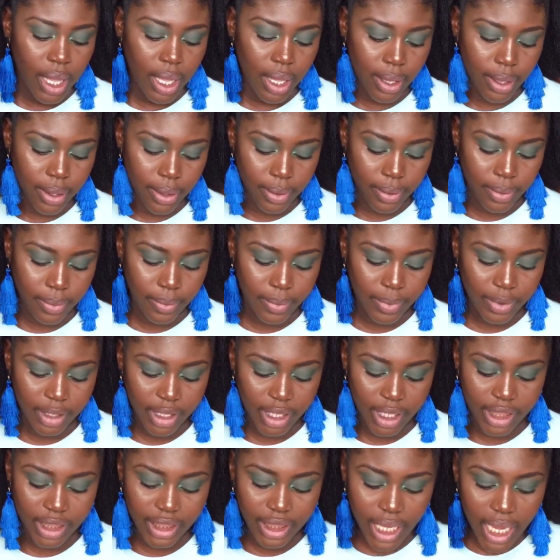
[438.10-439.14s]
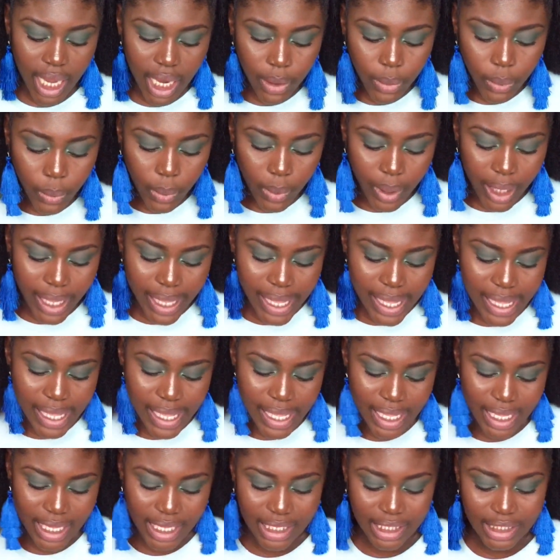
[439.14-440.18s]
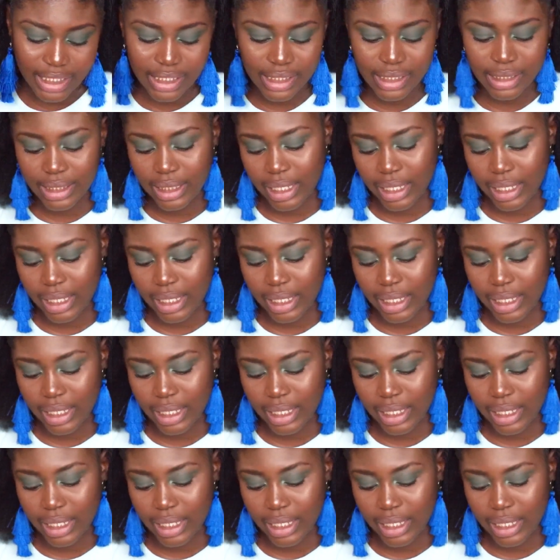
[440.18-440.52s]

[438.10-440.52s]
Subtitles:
The third way is